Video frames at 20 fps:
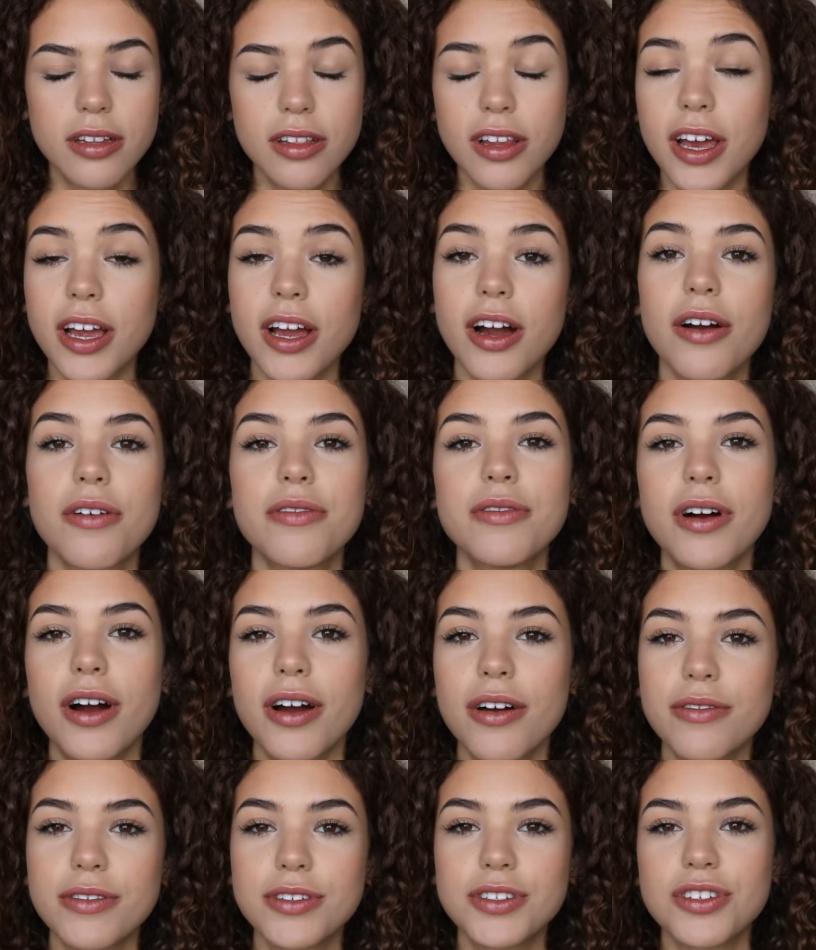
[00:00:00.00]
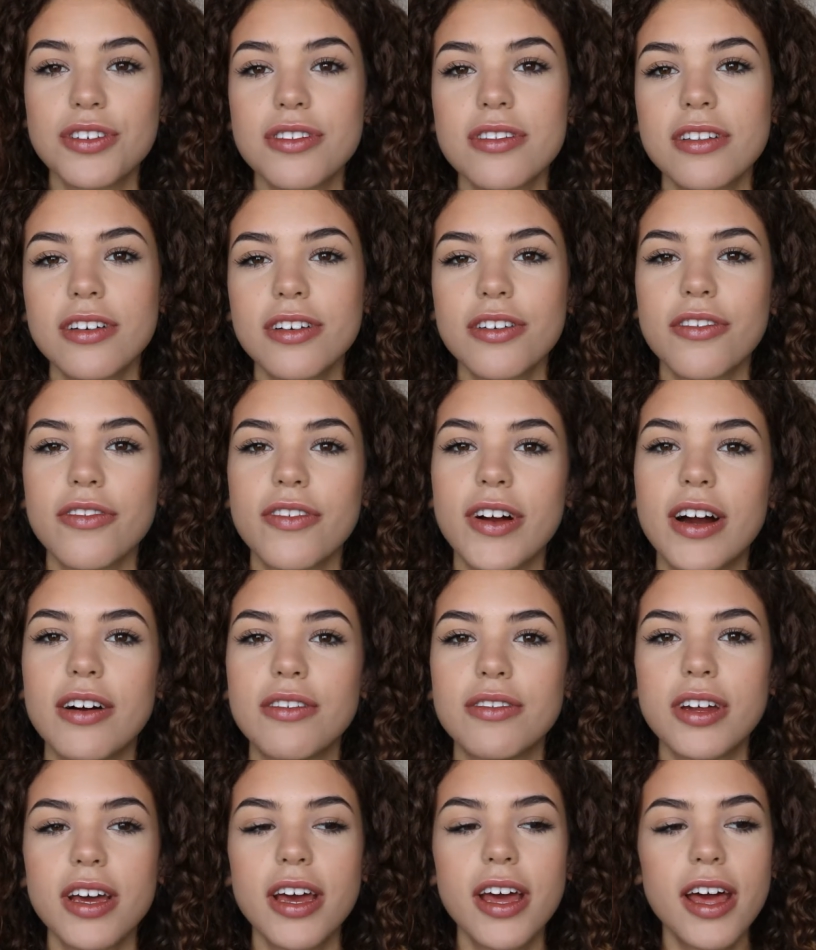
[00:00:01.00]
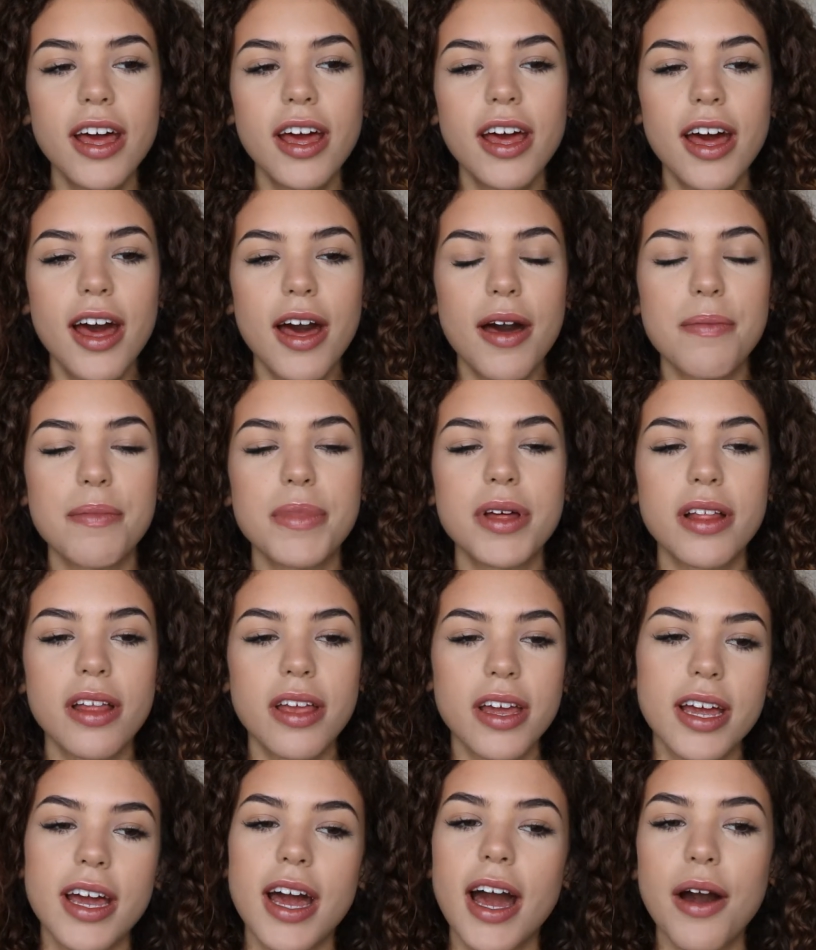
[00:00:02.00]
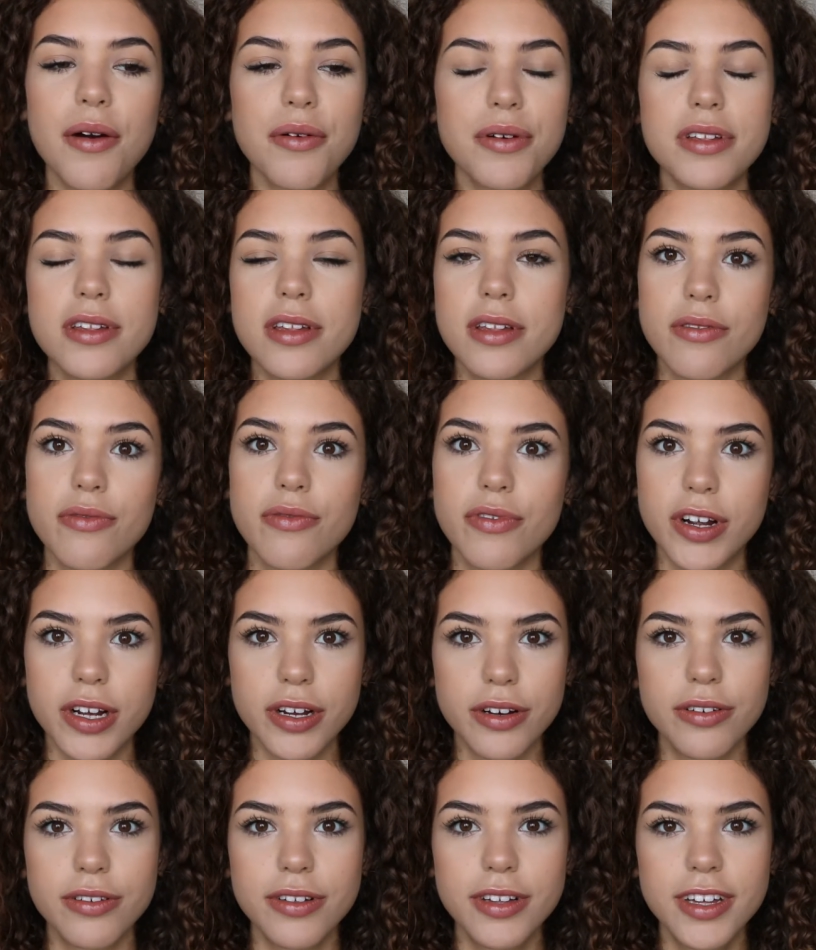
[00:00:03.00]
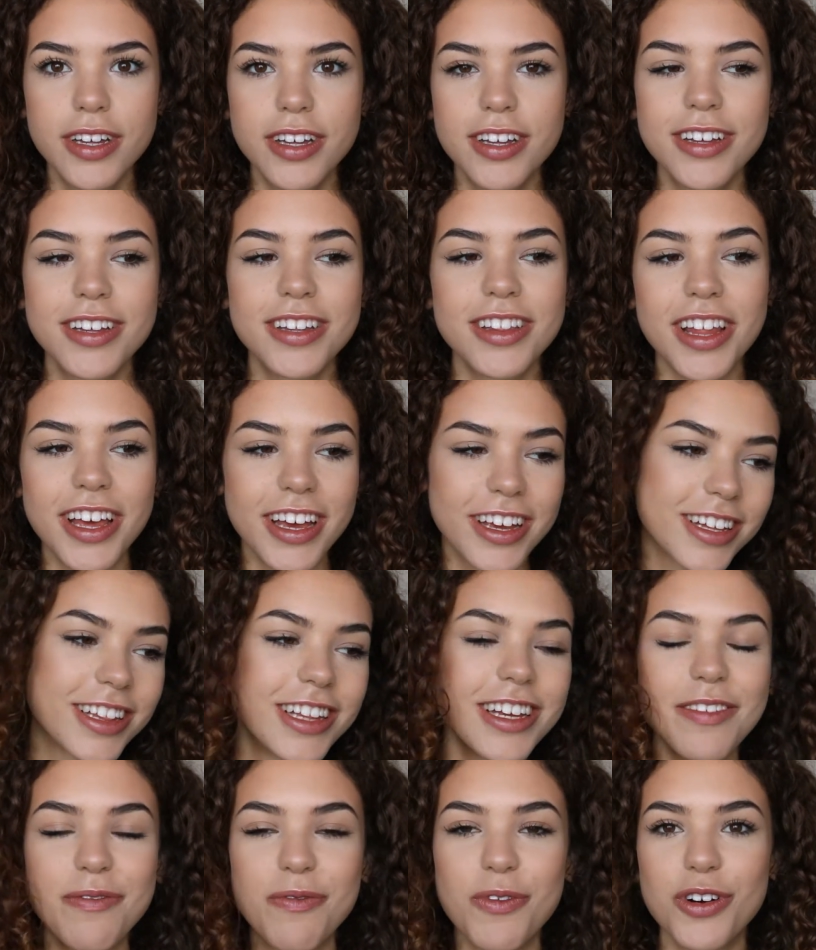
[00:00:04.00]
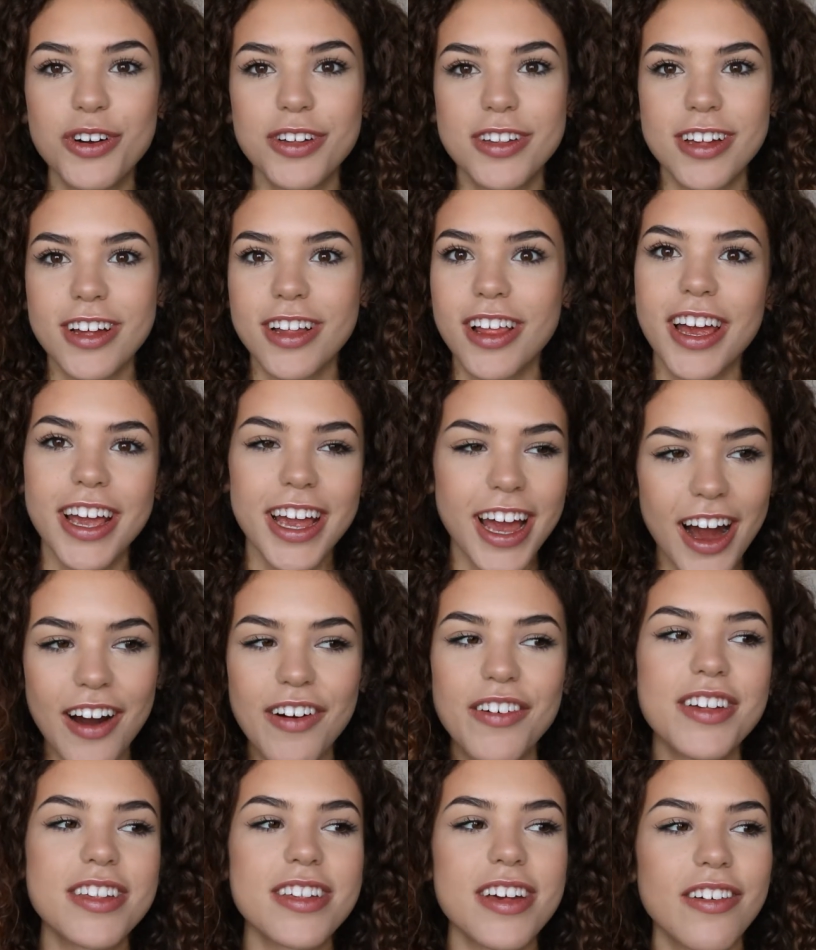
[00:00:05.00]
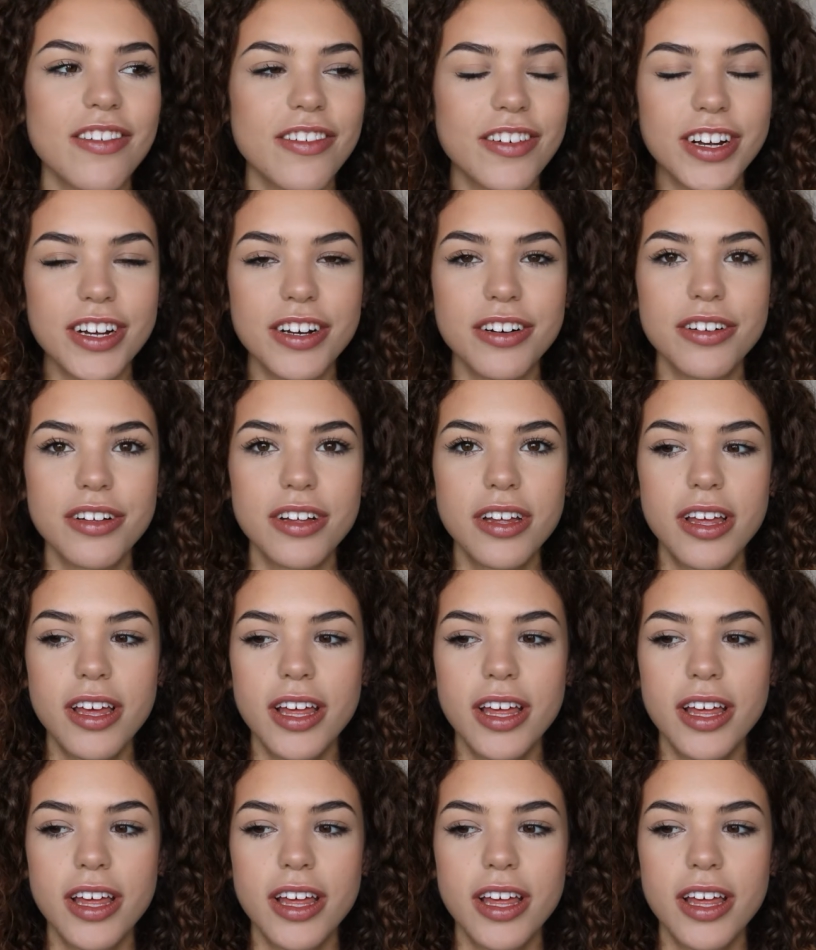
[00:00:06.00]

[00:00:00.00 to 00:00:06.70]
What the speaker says: Like I would just look around and be like, how is this real? Like clean water, like how is that real?